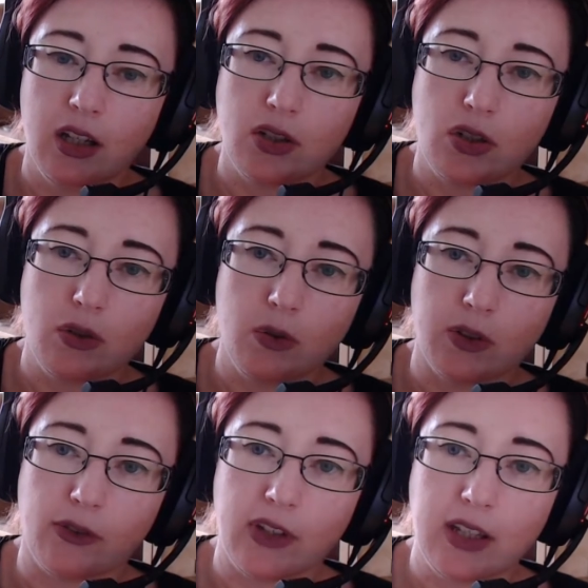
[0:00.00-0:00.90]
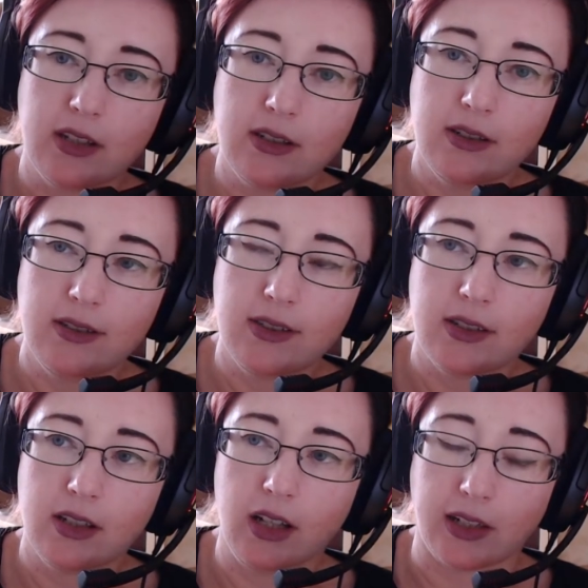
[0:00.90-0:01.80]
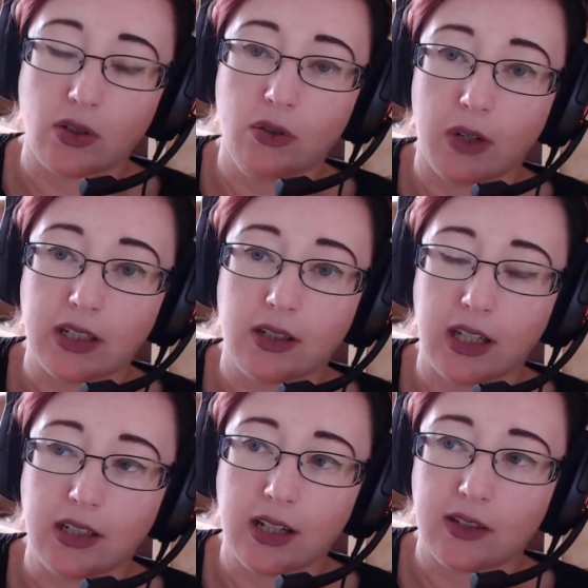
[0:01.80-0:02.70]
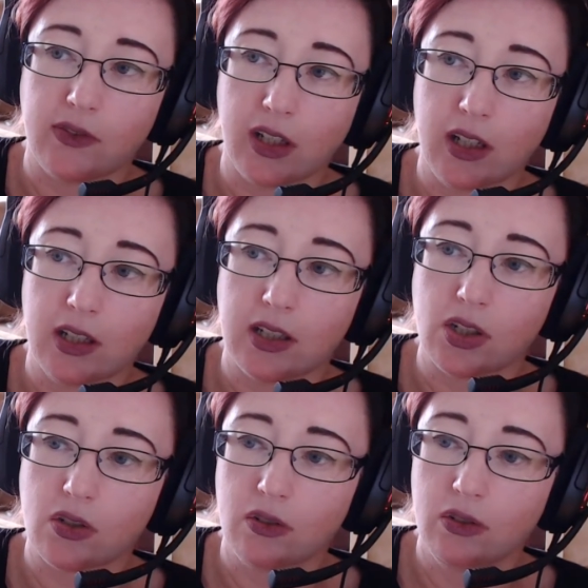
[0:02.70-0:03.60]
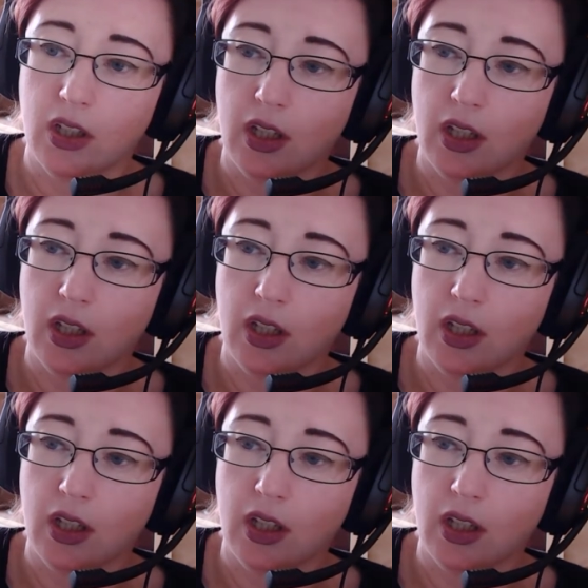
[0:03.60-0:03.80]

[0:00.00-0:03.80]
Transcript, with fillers: 2 on the fingers, like 2 under the index finger additional.